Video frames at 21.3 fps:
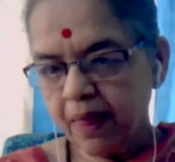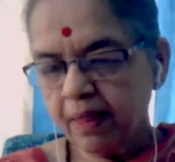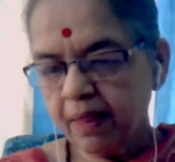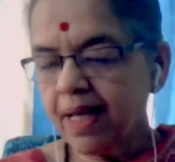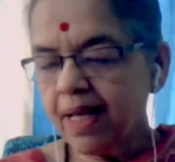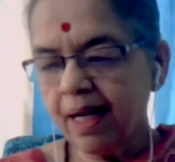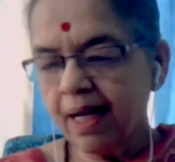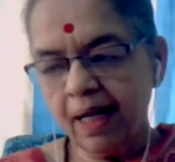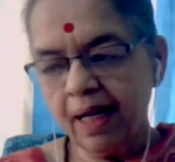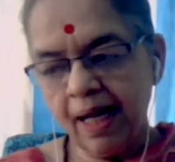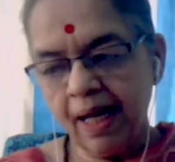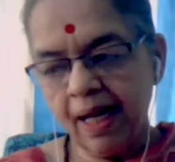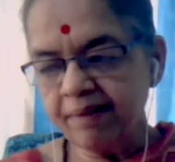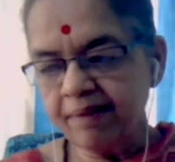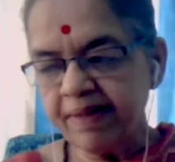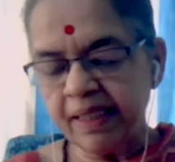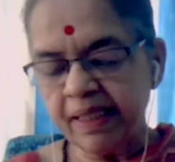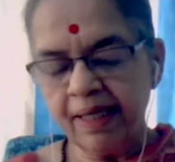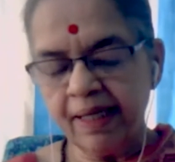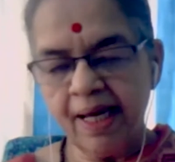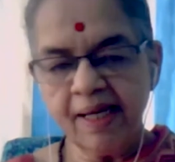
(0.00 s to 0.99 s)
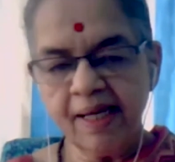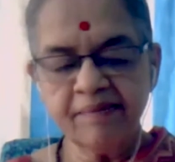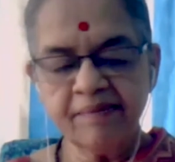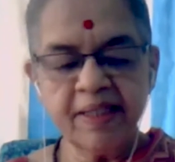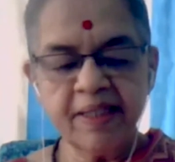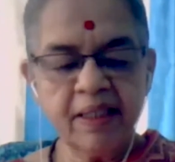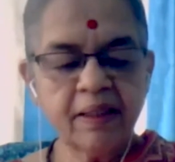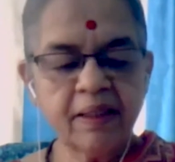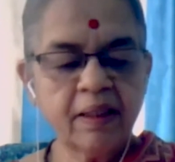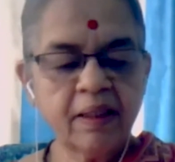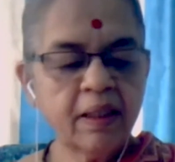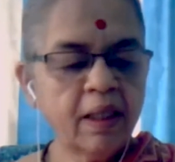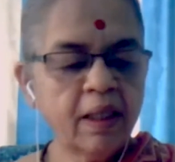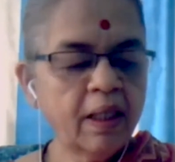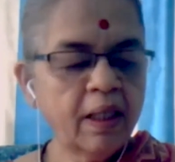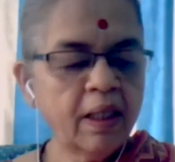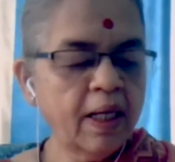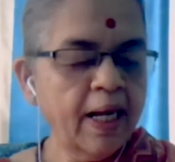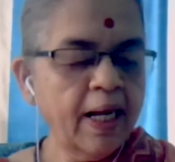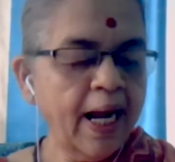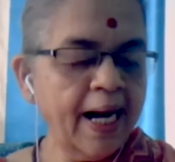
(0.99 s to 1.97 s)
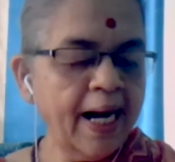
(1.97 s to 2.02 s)
Yeah, I uh, will, I will.
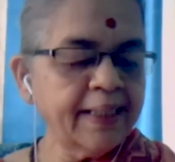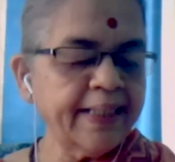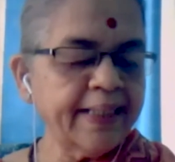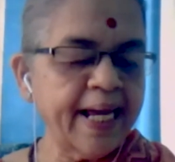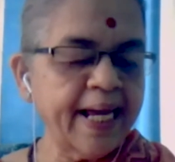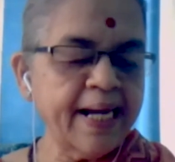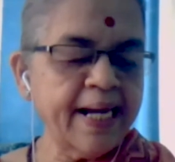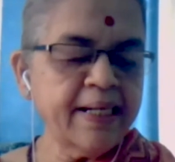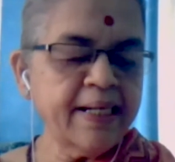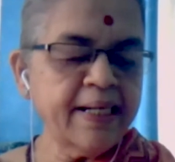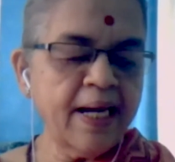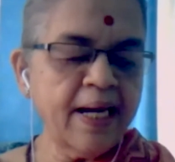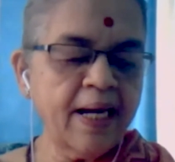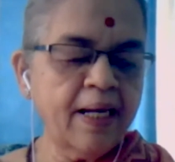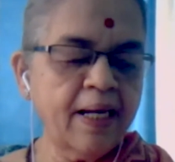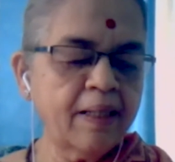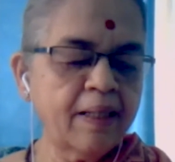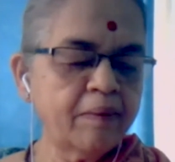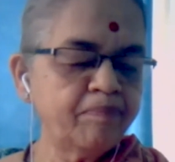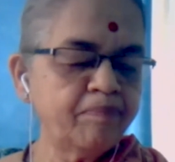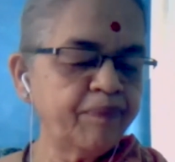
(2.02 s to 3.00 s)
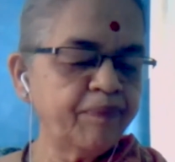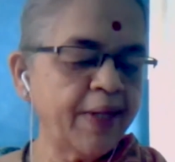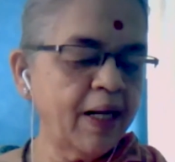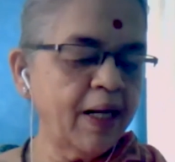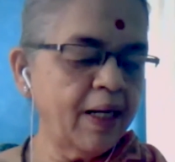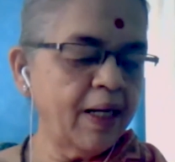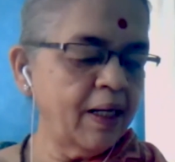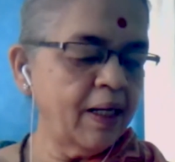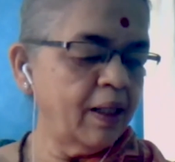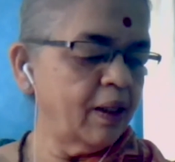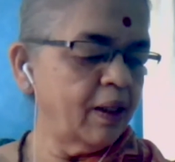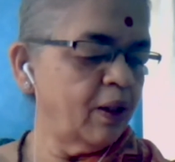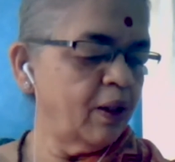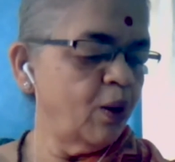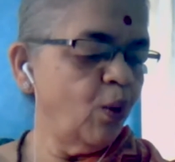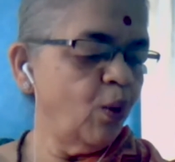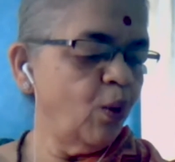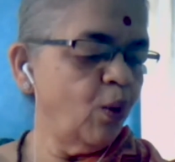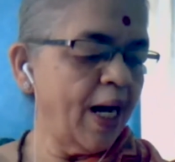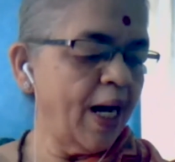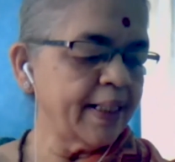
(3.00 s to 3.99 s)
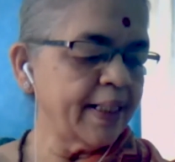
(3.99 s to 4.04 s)
And then uh, uh,
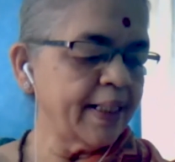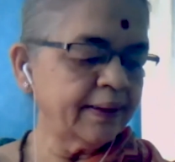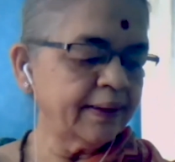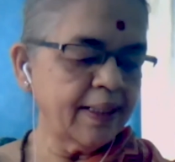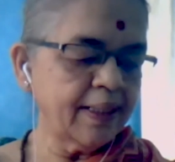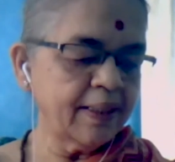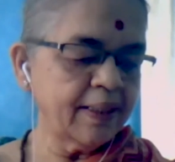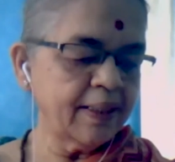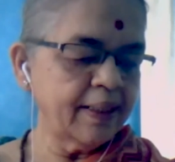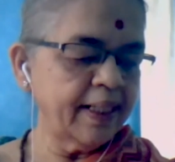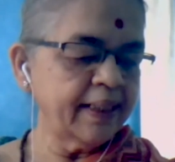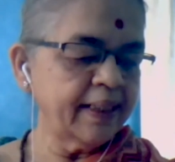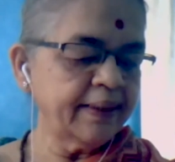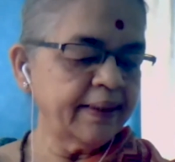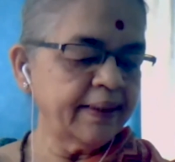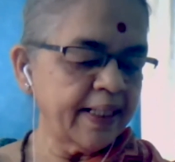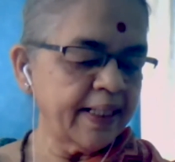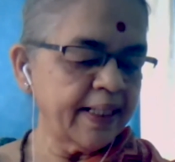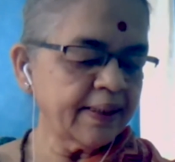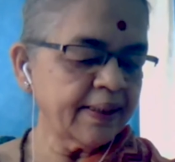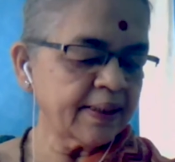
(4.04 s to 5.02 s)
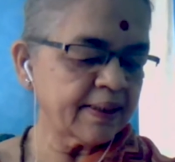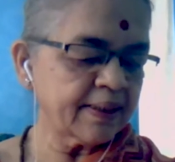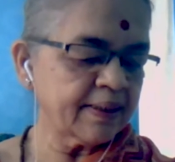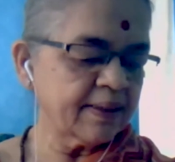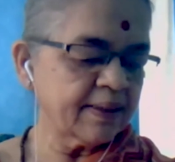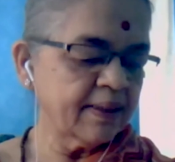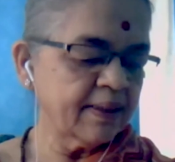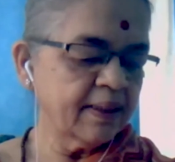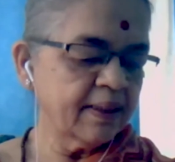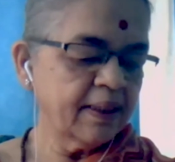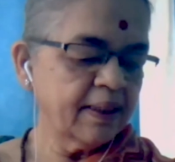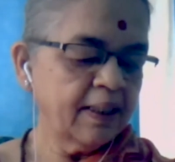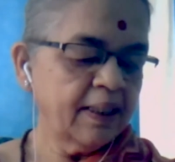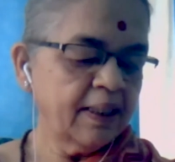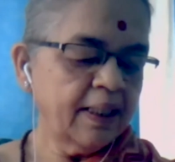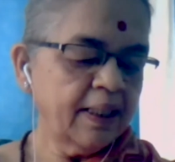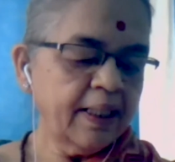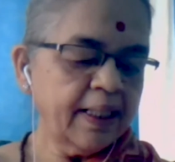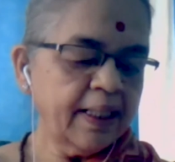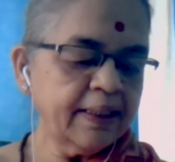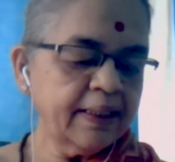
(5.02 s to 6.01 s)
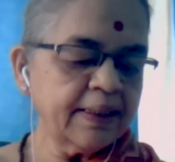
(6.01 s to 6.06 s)
Lokayata ethics,
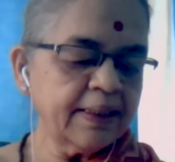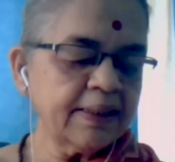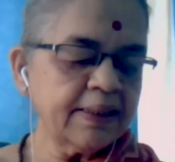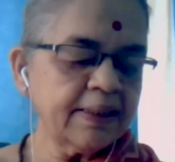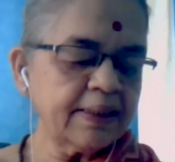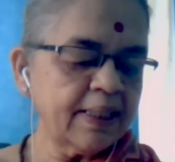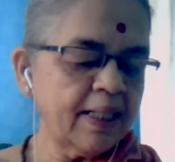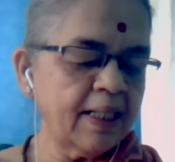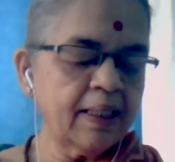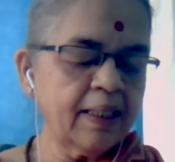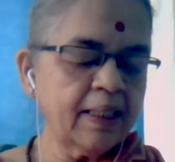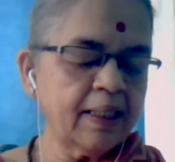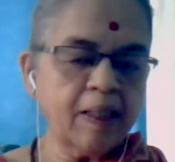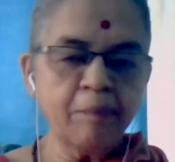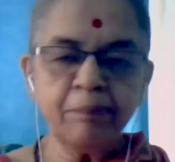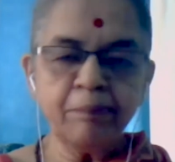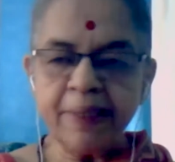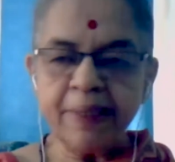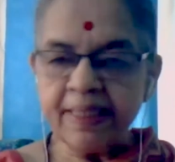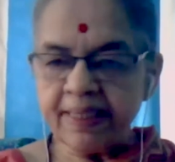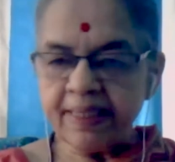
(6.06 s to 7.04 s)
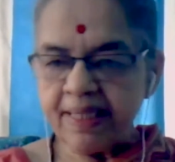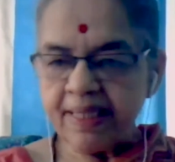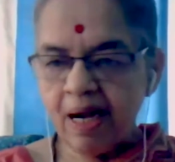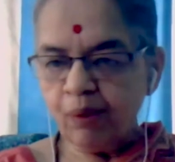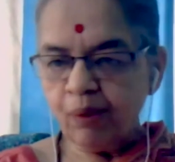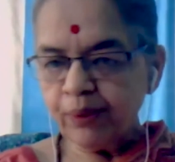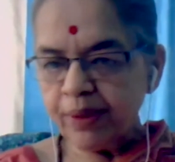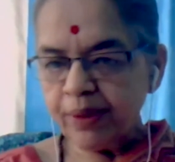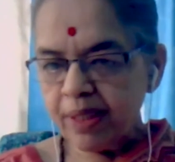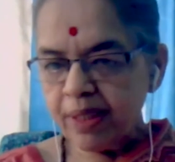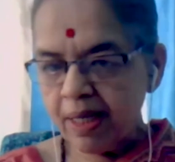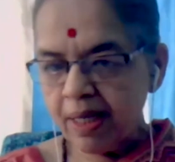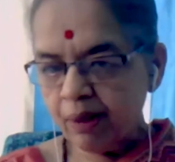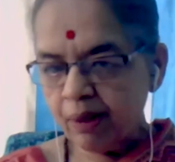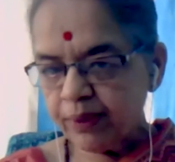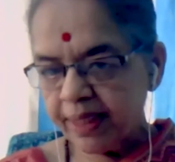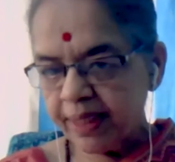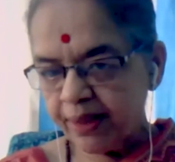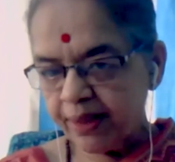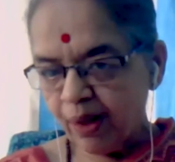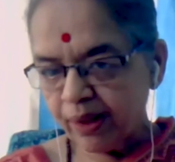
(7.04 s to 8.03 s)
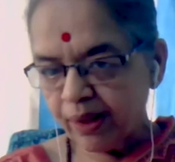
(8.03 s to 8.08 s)
it is completely out and out
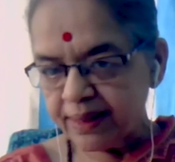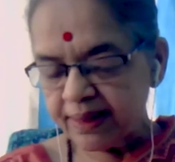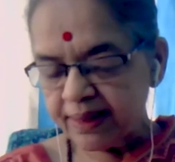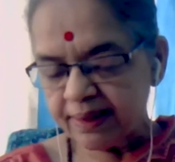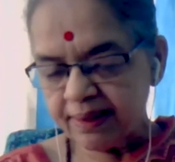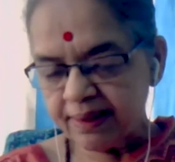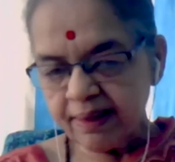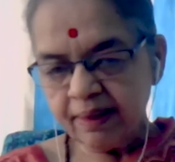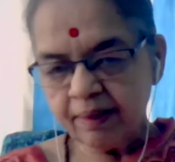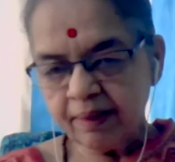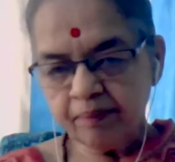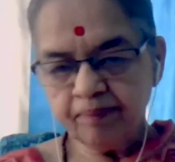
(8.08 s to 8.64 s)
hedonistic.